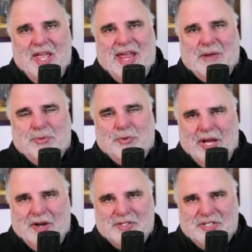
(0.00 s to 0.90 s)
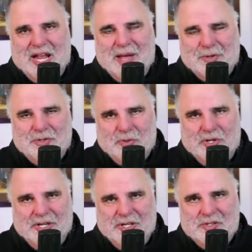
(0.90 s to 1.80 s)
and players get
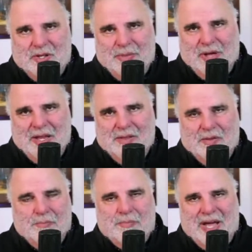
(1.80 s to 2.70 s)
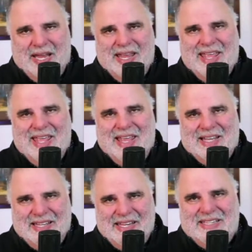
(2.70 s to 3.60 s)
opportunities by
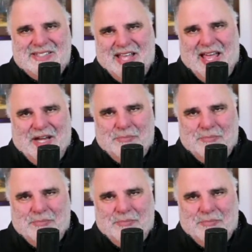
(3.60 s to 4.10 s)
league design.